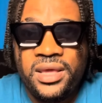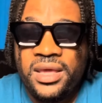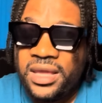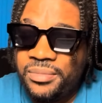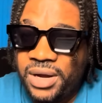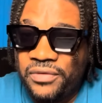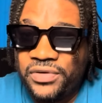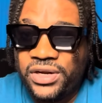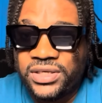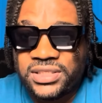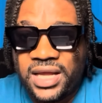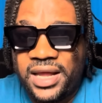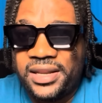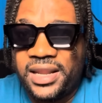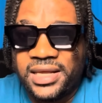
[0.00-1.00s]
You must just
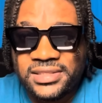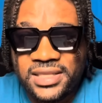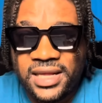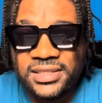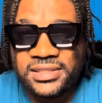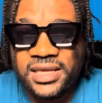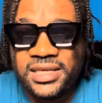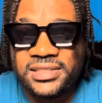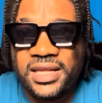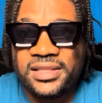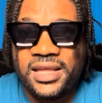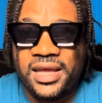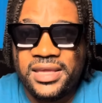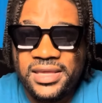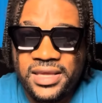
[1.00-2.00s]
understand say it's not
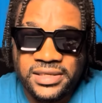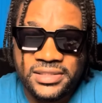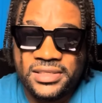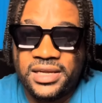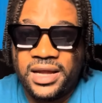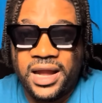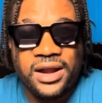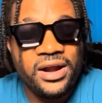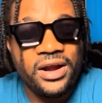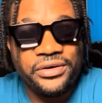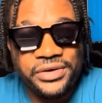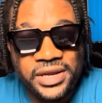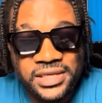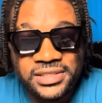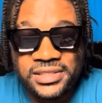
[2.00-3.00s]
a ace thing or a
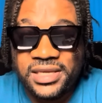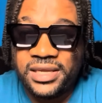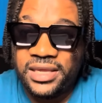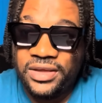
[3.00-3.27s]
race thing.